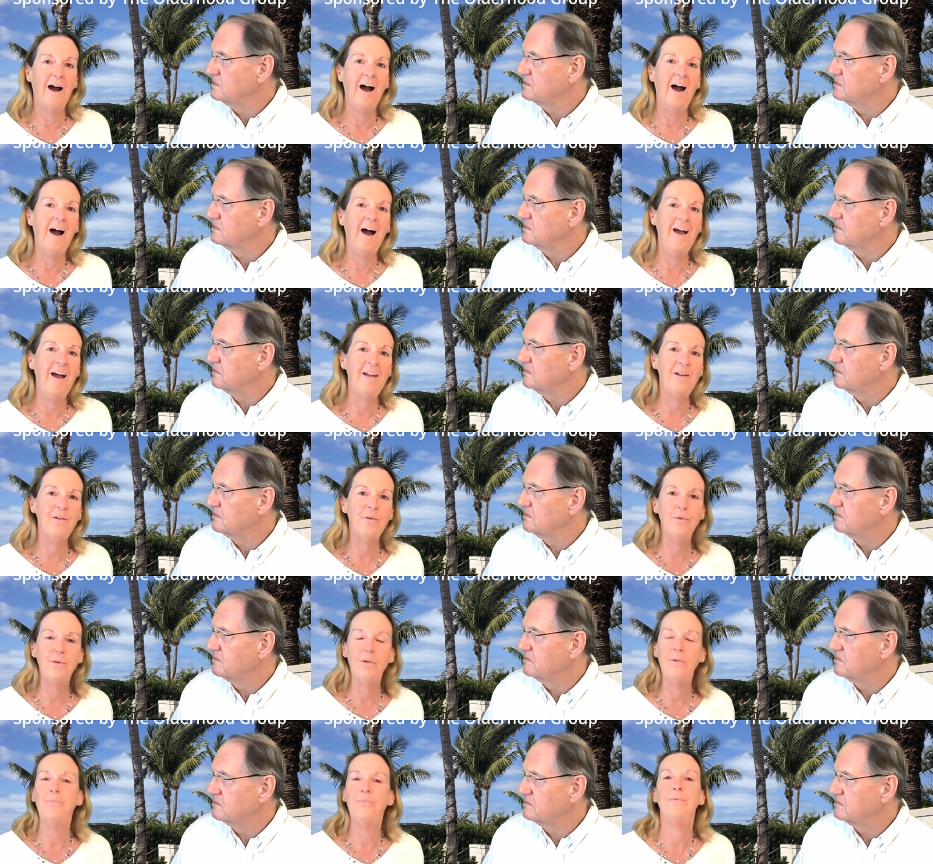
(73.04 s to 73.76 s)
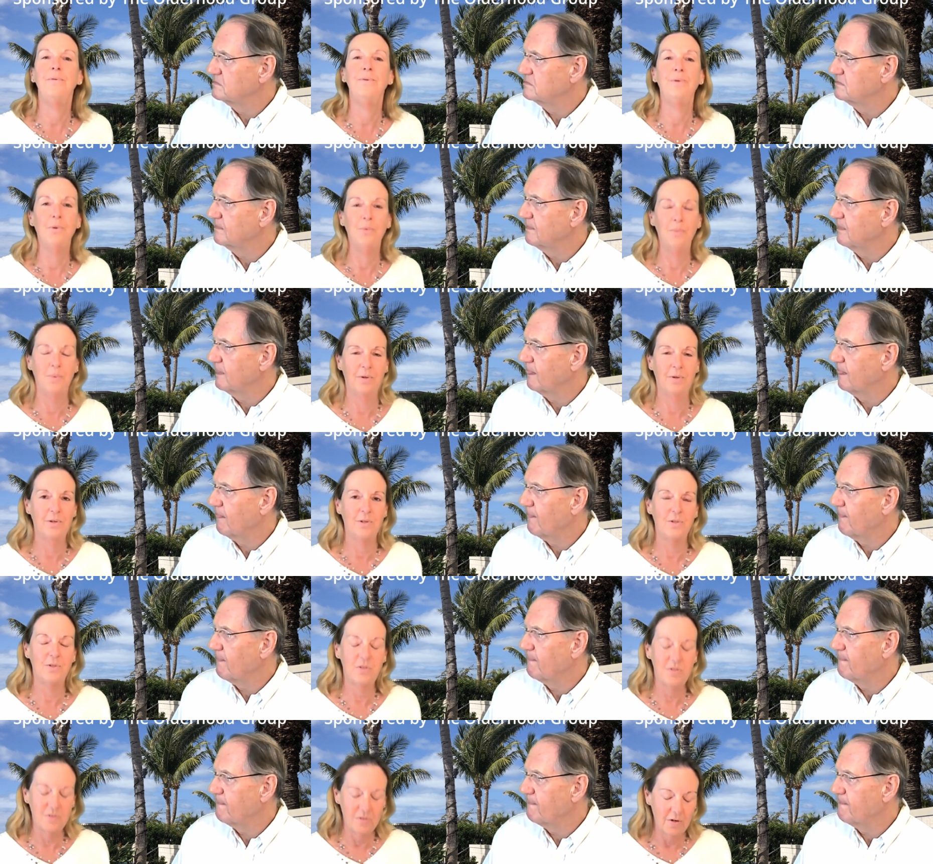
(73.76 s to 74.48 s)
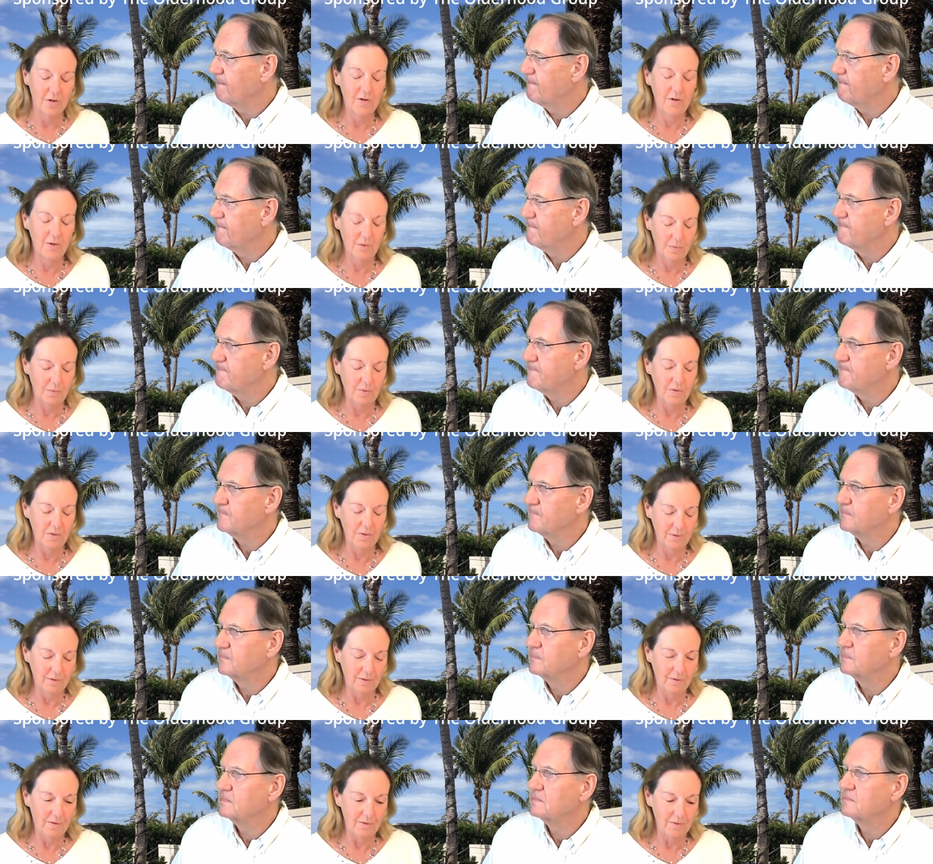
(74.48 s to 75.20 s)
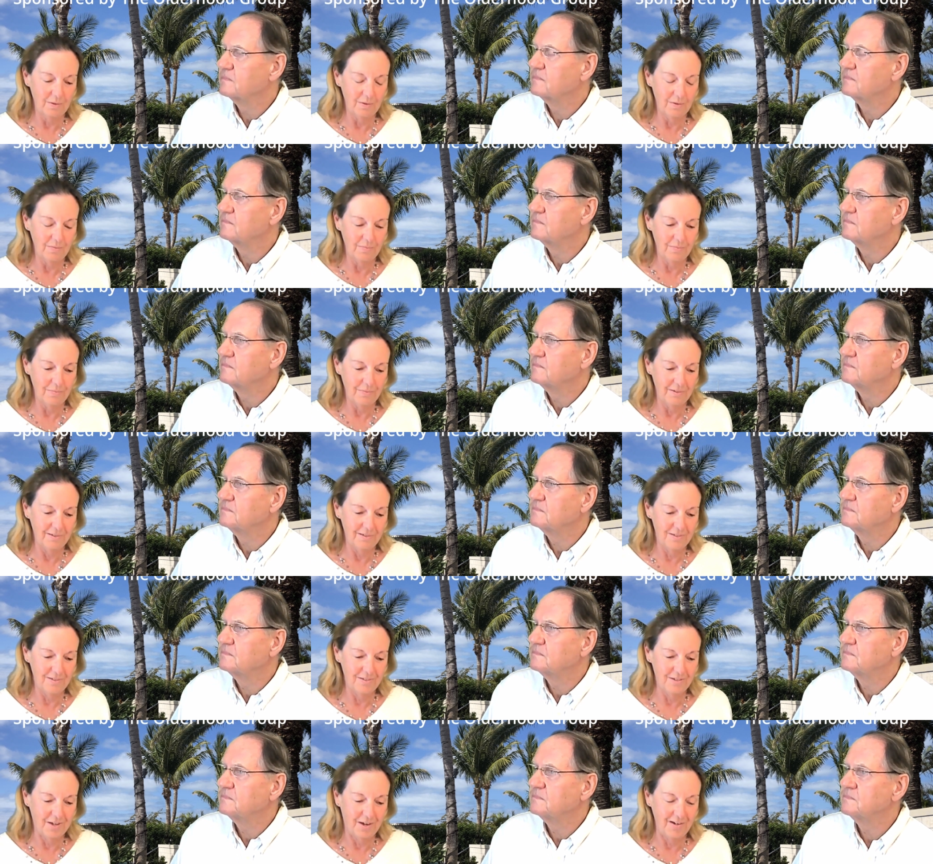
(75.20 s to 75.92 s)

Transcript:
Speaker 1: I don't even know where to start with all of this.